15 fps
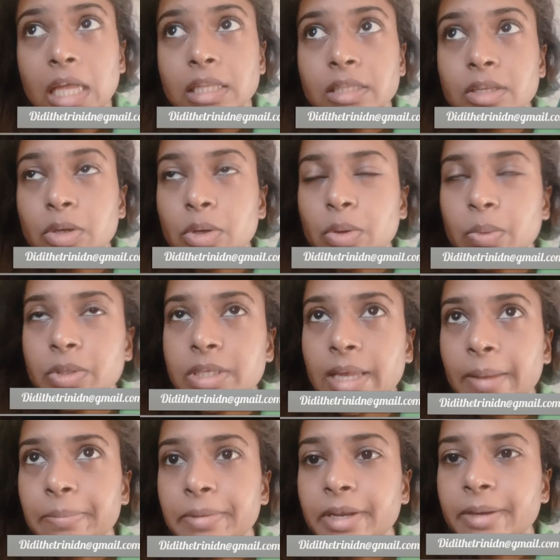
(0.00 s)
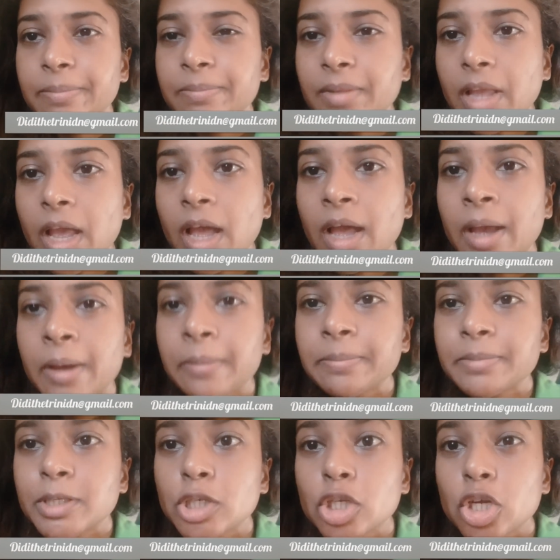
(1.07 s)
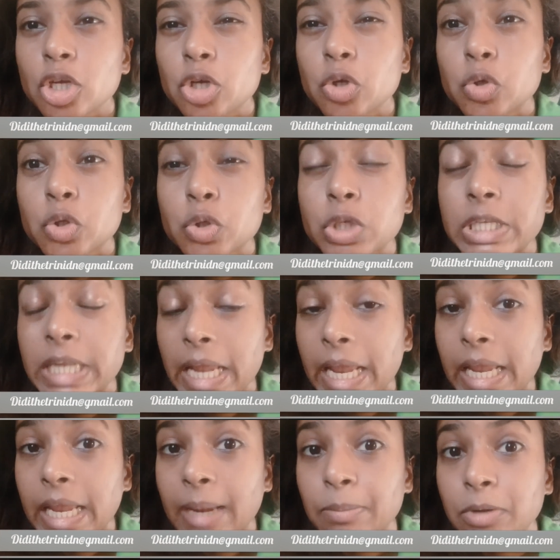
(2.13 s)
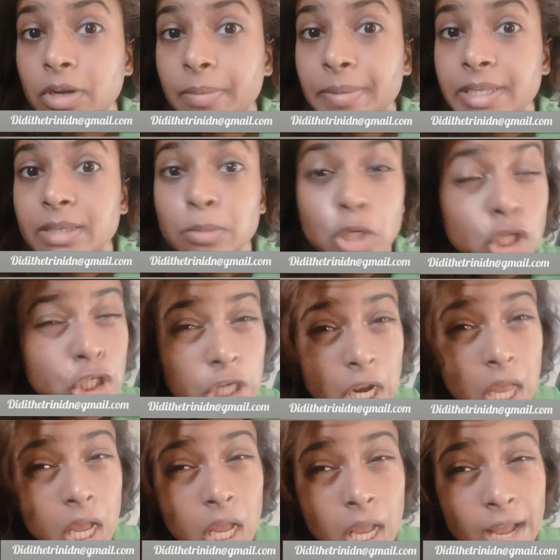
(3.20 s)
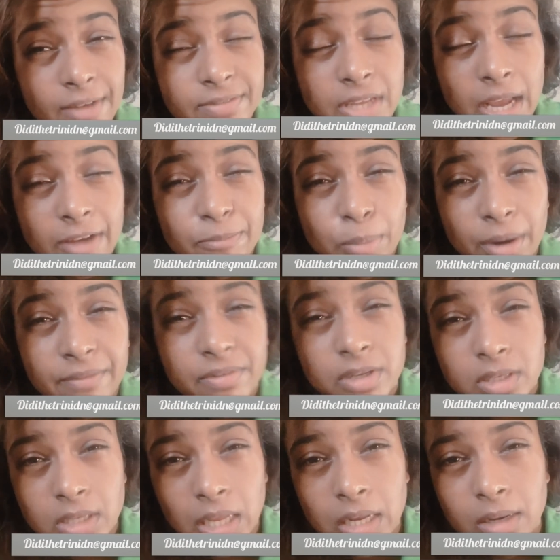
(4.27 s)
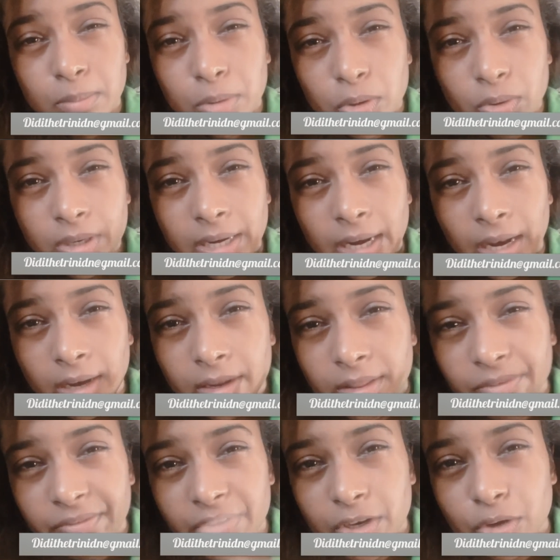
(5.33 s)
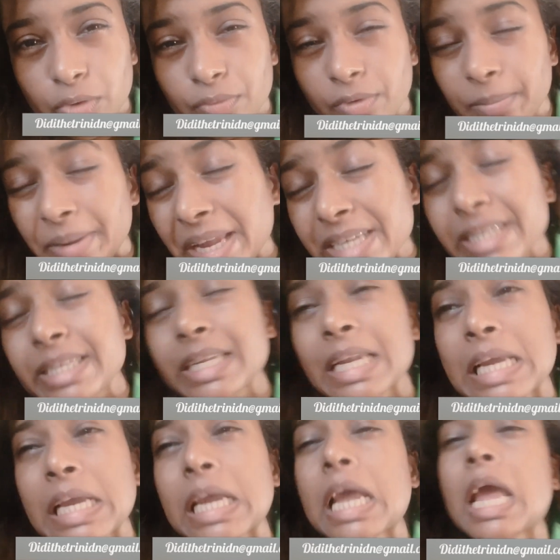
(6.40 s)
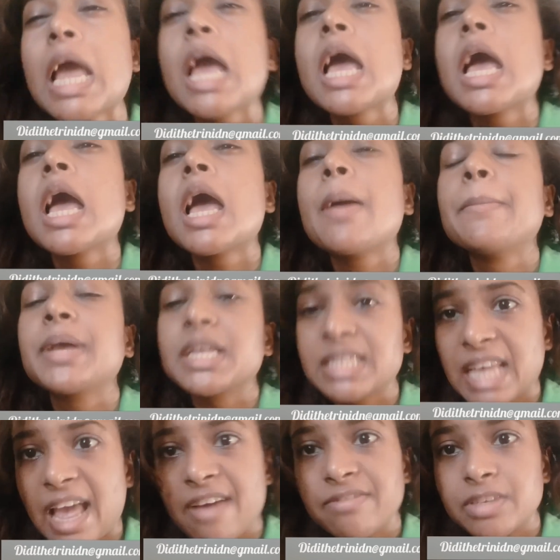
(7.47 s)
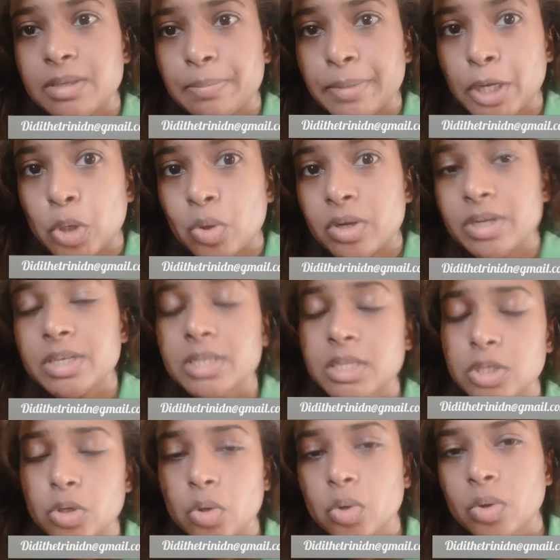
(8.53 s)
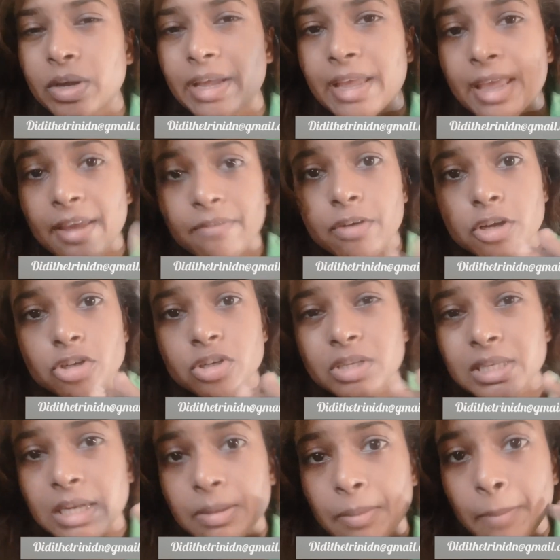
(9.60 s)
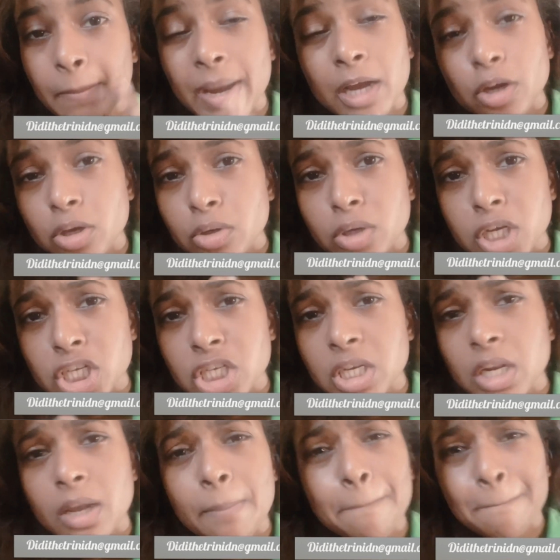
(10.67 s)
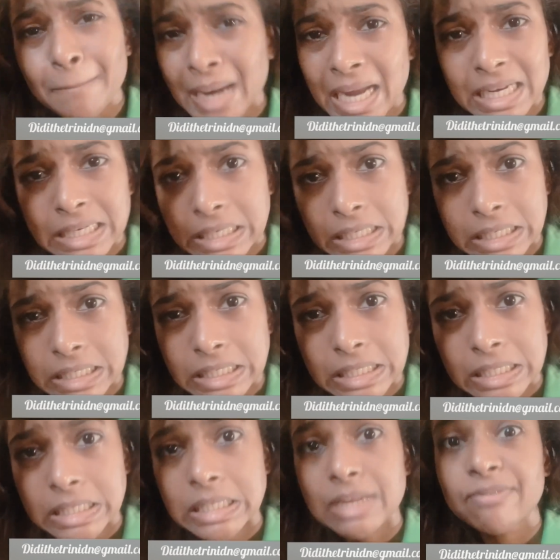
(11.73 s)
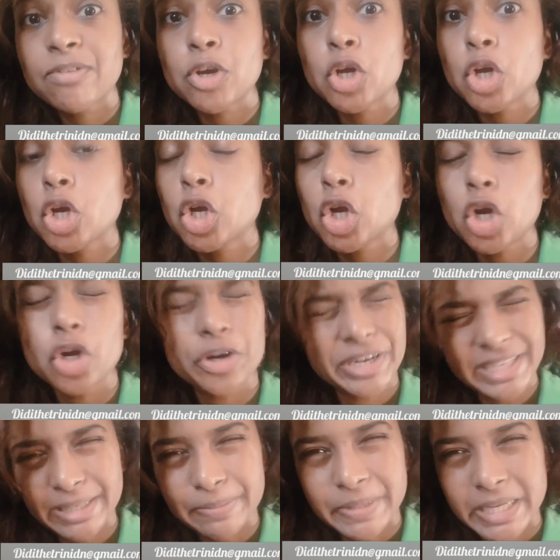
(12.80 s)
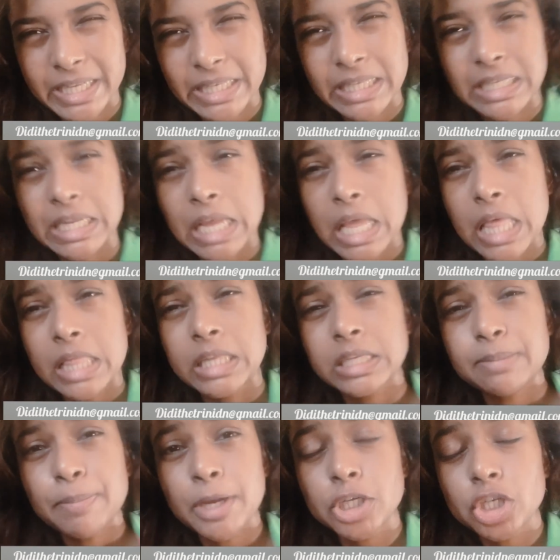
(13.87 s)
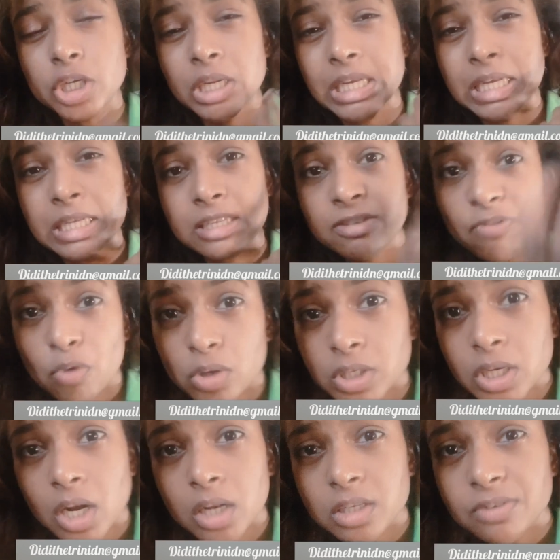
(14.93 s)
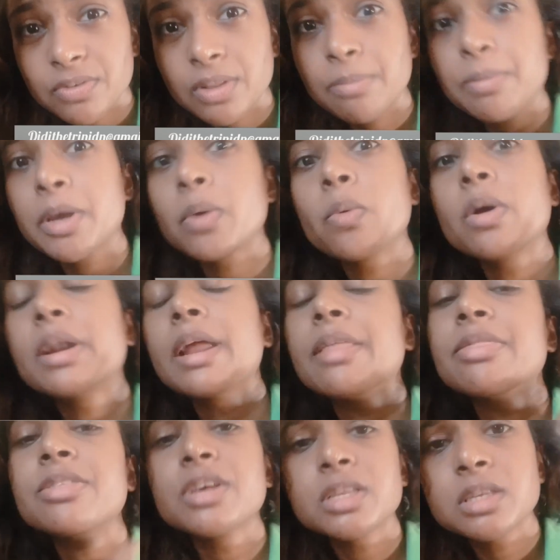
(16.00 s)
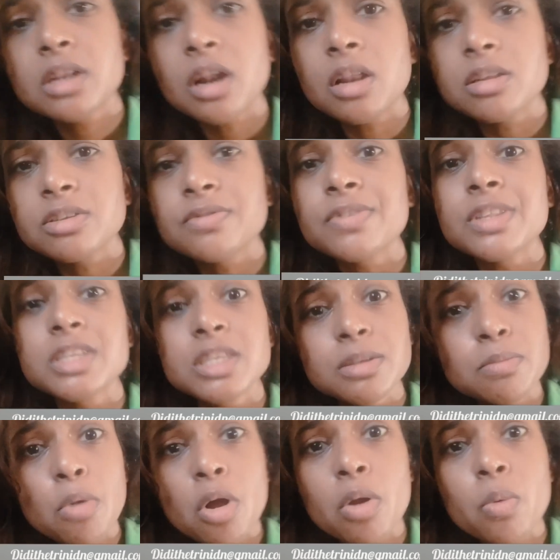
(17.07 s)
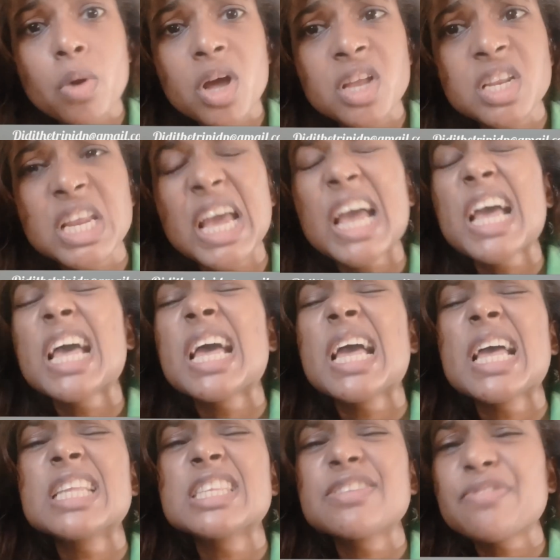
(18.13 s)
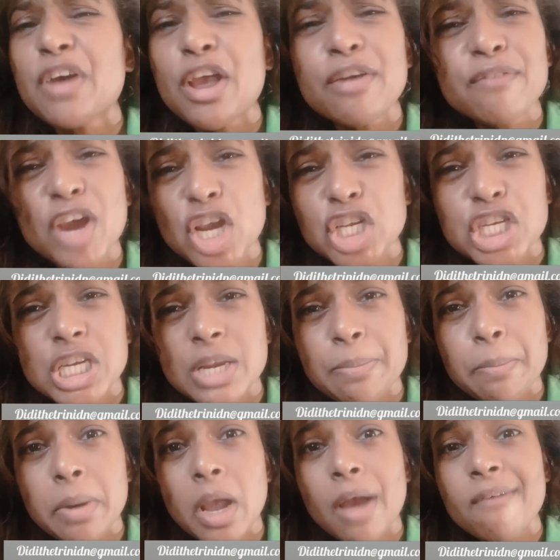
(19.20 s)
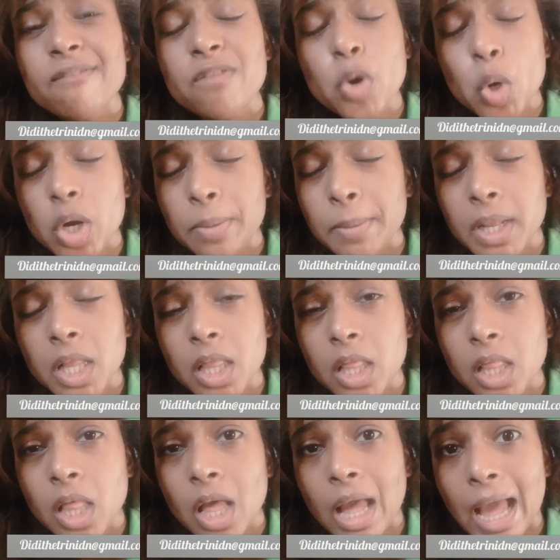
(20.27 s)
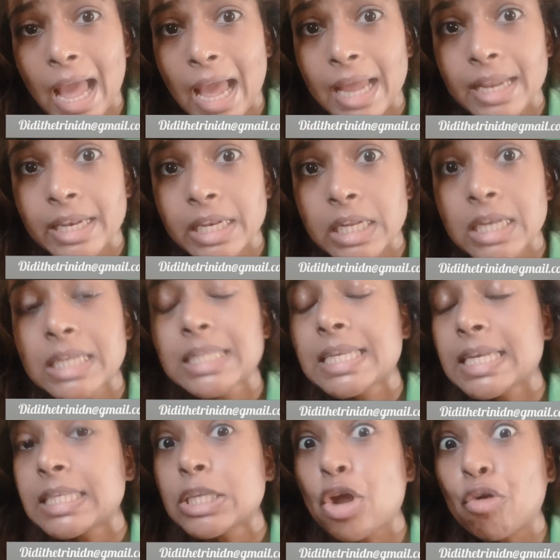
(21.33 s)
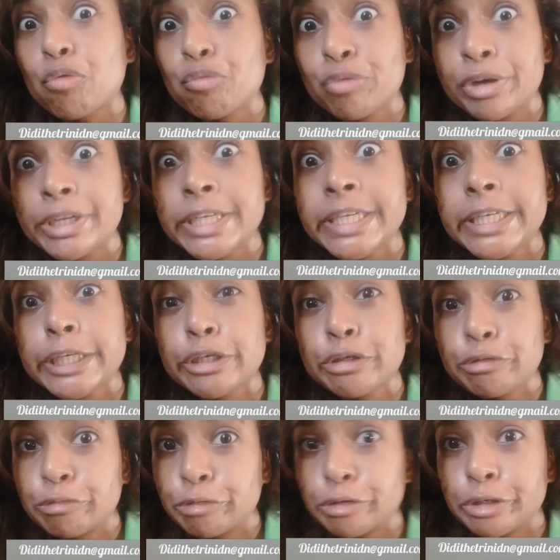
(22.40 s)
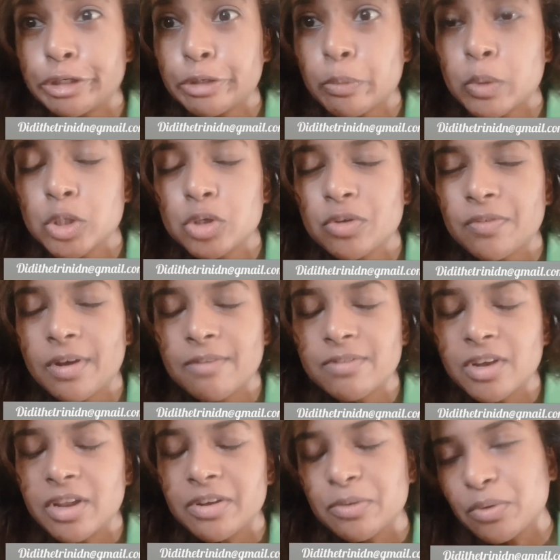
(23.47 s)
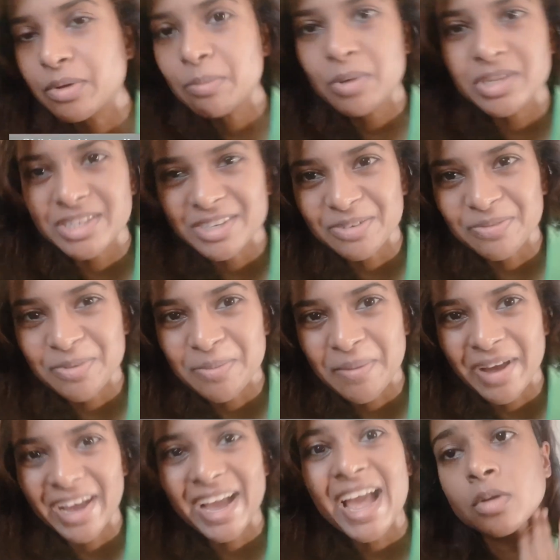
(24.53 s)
Don't know what's happening. So today I'm gonna make some kuchela after I have breakfast and upload an edited video from yesterday because I have some big orders. So if you're interested in my mango kuchela madness for Christmas, the special is $40 for the big one and $30 for the small one. It's very cheap, affordable, and tastes really good. Well, so far I've gotten only positive feedback.